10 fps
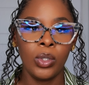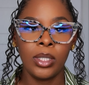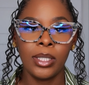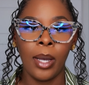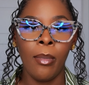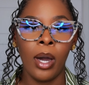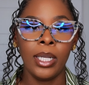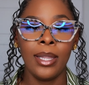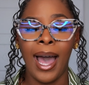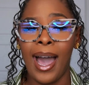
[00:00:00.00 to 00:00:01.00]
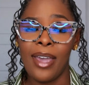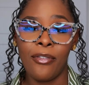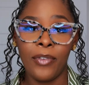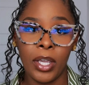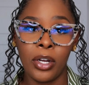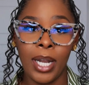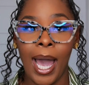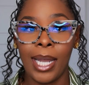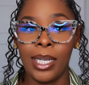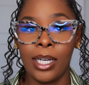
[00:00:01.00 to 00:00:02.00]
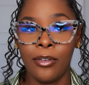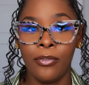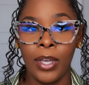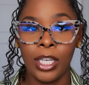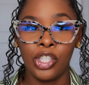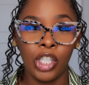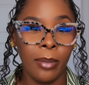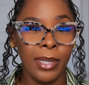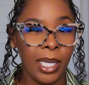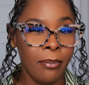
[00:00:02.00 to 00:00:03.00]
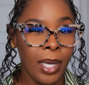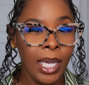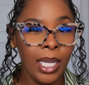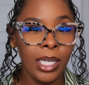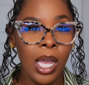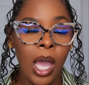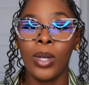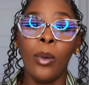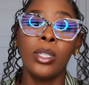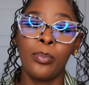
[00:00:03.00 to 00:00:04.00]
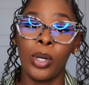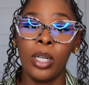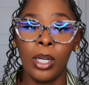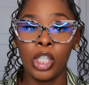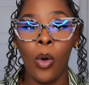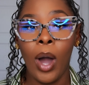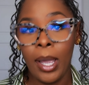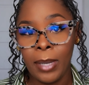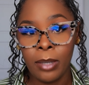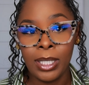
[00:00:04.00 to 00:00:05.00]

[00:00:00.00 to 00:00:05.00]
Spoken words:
somebody that I figured had like a face shape like mine. That was pretty much how I made my